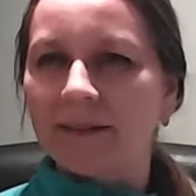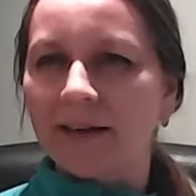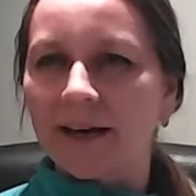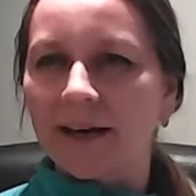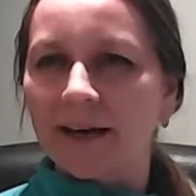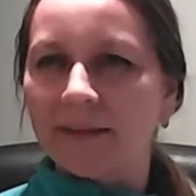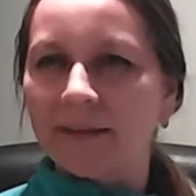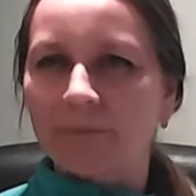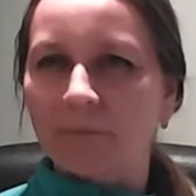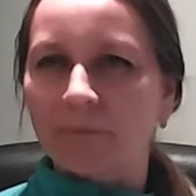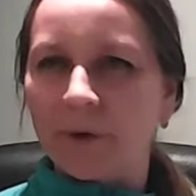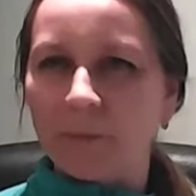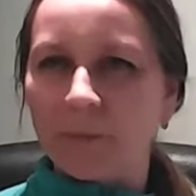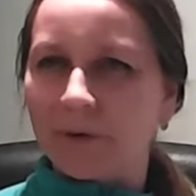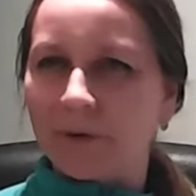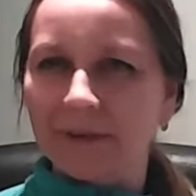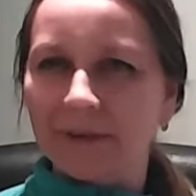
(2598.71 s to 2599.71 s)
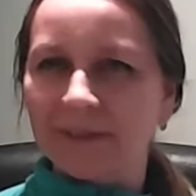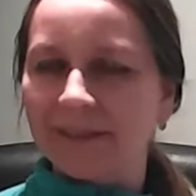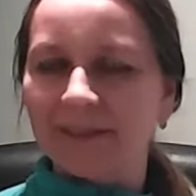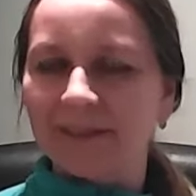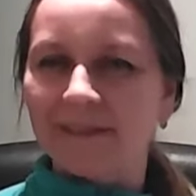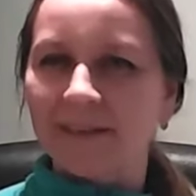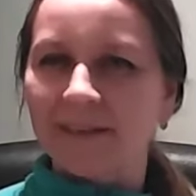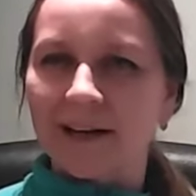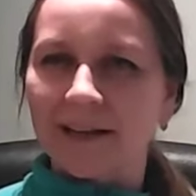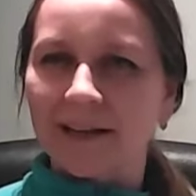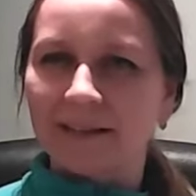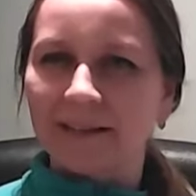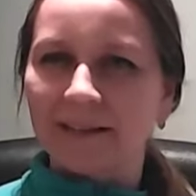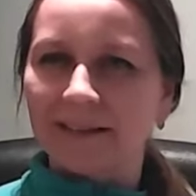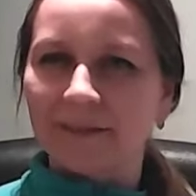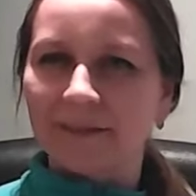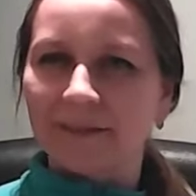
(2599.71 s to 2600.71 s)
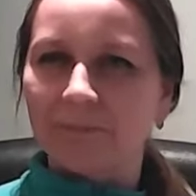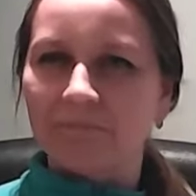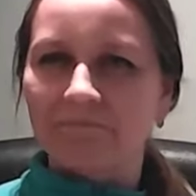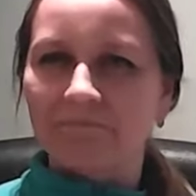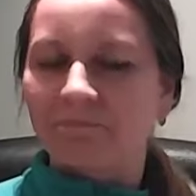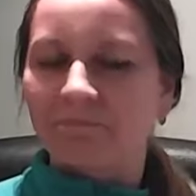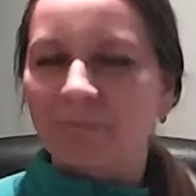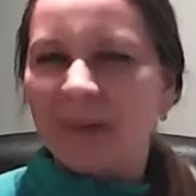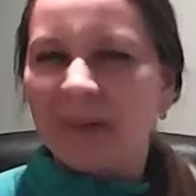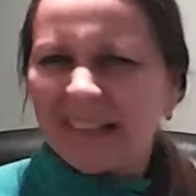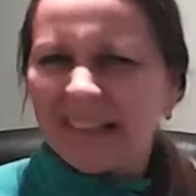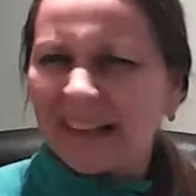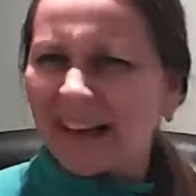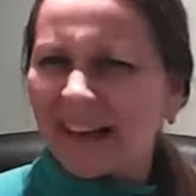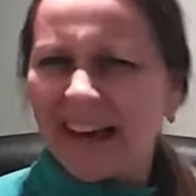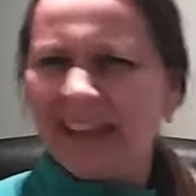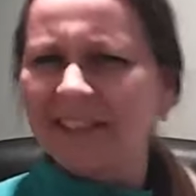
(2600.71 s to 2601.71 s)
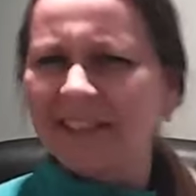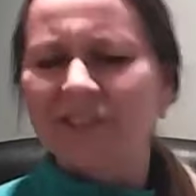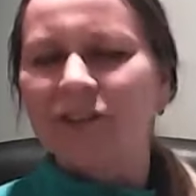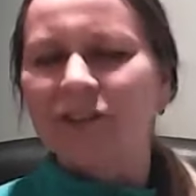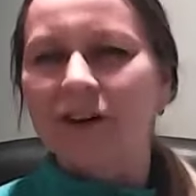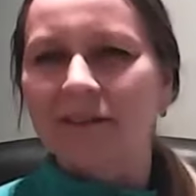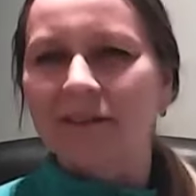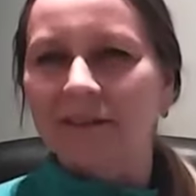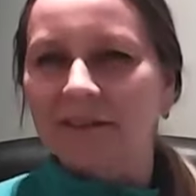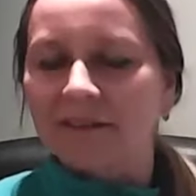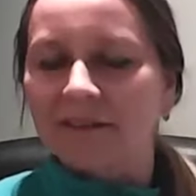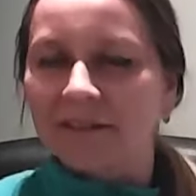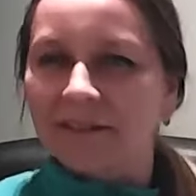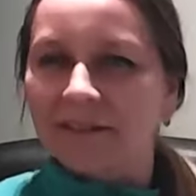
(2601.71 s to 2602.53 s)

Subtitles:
that people started basically hate each other?